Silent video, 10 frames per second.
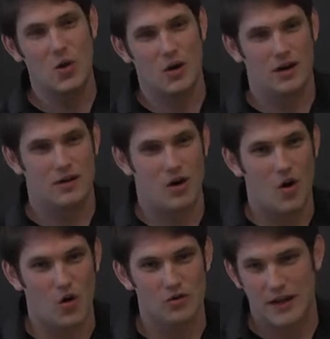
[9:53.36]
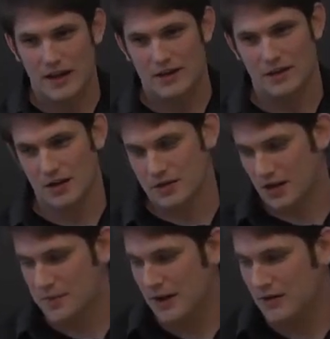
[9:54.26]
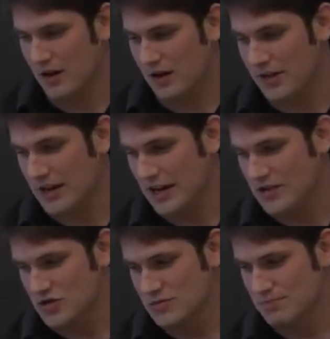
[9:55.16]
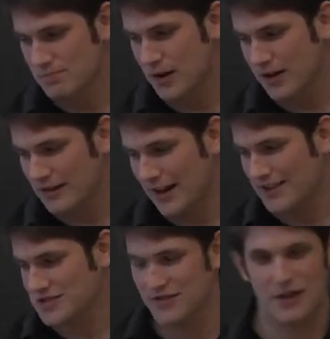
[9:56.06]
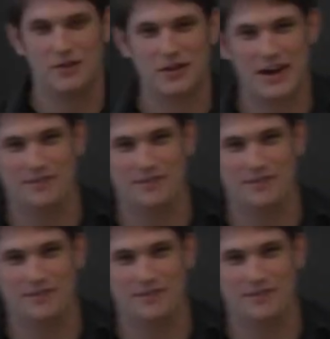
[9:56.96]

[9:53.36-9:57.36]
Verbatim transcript: go on all day talking about authentication, but I actually found out that